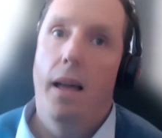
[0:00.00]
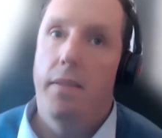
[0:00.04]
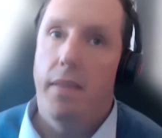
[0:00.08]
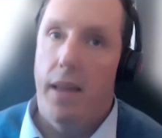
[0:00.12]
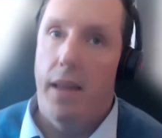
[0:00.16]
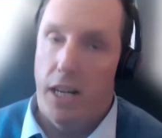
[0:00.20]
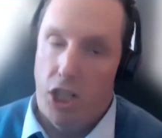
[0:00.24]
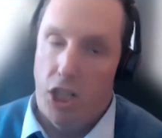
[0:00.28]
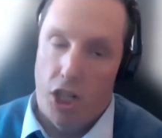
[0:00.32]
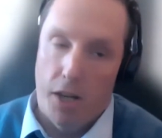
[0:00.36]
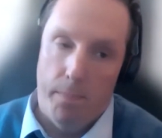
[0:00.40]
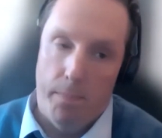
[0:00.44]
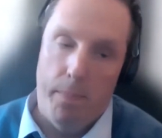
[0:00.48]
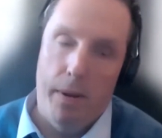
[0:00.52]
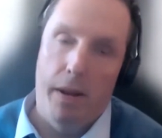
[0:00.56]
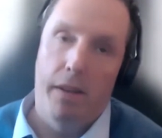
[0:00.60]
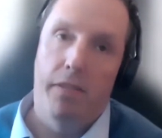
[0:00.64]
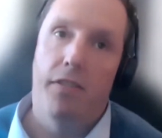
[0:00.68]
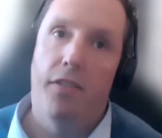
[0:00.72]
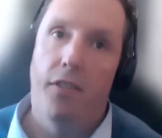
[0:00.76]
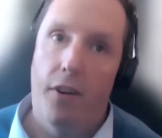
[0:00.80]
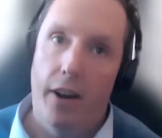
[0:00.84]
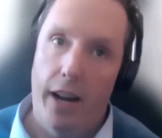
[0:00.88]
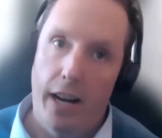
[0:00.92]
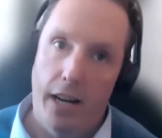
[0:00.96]
There should be
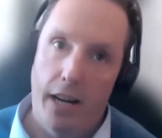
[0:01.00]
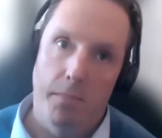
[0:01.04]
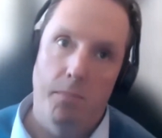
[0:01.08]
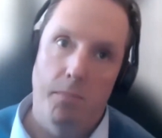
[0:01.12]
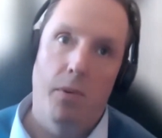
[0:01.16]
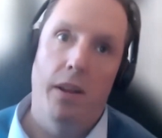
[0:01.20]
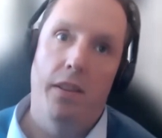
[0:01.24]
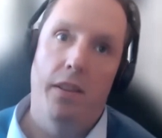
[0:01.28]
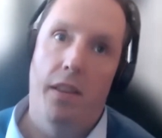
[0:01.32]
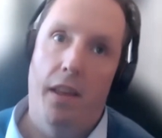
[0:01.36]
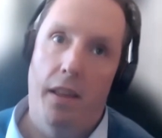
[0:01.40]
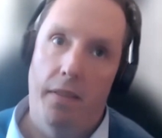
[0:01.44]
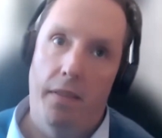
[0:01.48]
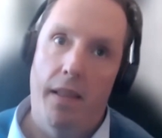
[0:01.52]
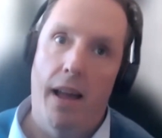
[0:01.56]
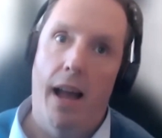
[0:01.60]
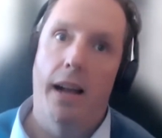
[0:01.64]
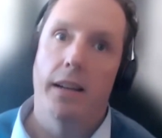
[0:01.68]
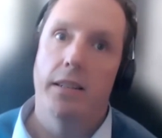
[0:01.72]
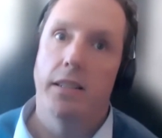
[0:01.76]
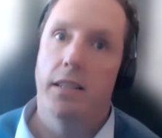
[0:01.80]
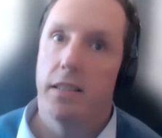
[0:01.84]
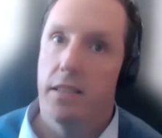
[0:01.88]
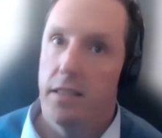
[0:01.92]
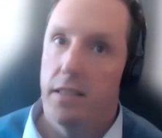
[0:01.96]
freedom within
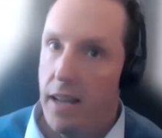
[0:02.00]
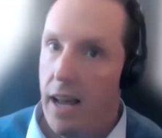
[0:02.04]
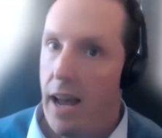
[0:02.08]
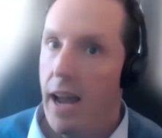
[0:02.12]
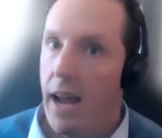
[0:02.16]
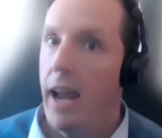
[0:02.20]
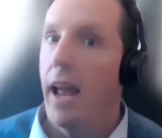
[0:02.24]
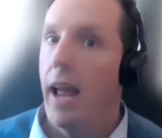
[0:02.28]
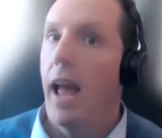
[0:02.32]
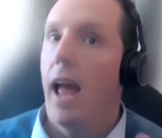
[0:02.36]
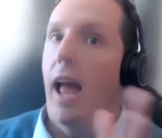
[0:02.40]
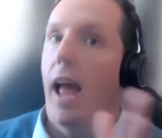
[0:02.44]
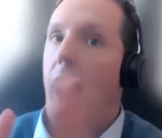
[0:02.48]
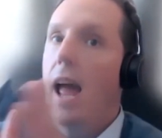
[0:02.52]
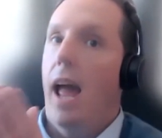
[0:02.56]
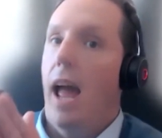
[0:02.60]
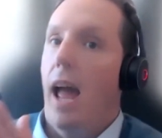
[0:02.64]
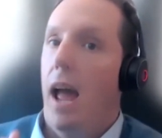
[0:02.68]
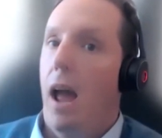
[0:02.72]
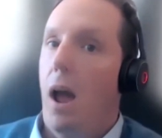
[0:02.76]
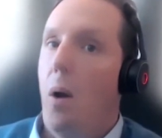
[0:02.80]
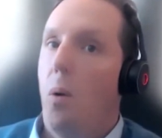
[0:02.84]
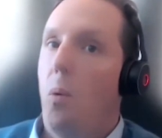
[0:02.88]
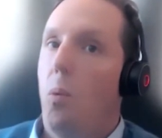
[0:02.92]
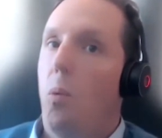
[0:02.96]
that to say
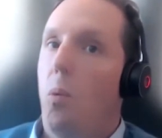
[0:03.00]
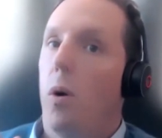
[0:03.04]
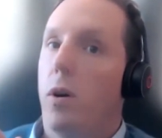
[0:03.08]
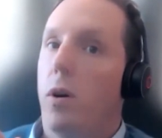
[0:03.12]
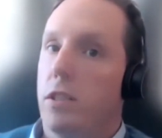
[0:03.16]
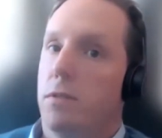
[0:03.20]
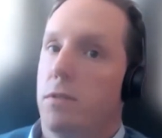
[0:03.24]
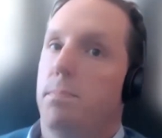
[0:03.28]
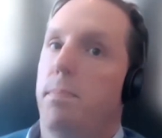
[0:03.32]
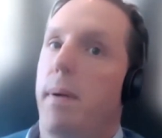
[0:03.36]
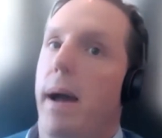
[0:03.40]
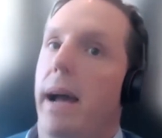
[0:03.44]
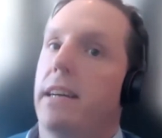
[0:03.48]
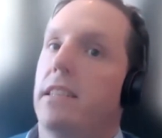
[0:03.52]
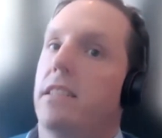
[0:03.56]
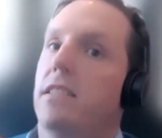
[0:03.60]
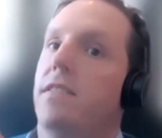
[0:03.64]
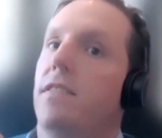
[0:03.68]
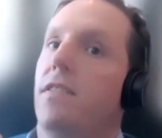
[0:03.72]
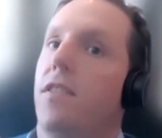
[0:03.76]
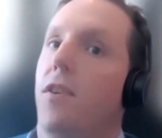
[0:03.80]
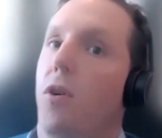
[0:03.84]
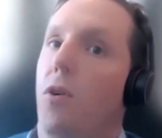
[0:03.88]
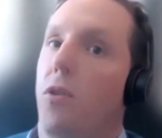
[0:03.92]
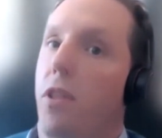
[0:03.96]
what's best
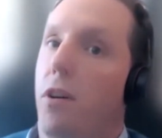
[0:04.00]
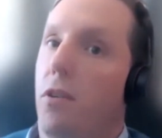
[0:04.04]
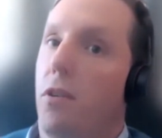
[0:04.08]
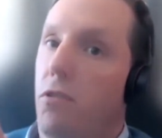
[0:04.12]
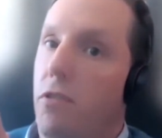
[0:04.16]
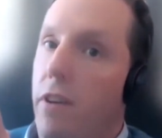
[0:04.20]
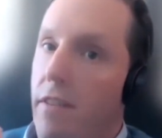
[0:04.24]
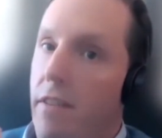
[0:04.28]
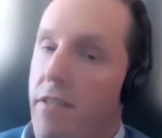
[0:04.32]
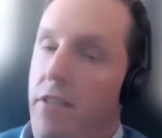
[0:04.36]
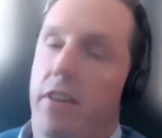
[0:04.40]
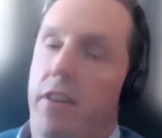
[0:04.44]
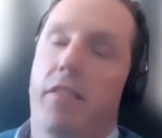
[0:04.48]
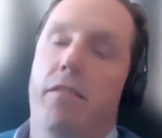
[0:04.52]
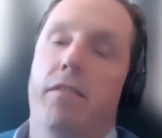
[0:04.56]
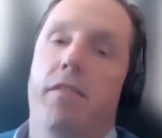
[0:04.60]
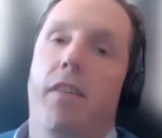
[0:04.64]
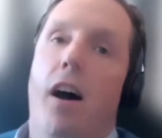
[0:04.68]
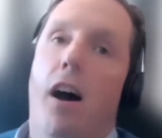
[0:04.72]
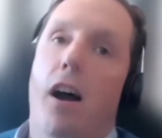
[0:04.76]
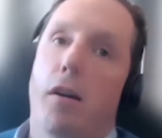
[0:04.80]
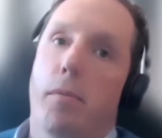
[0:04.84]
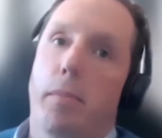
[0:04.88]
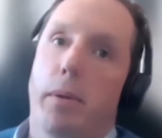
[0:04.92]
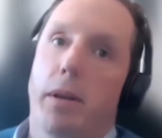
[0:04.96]
for the river
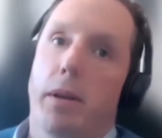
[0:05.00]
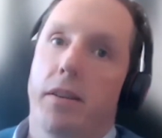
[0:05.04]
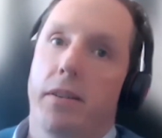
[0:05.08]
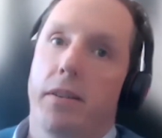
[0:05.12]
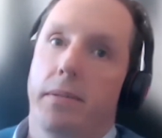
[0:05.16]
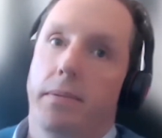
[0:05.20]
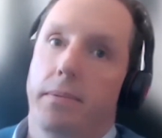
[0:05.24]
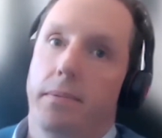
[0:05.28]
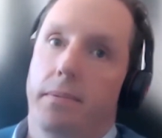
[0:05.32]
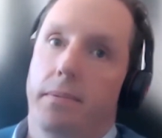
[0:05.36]
environment.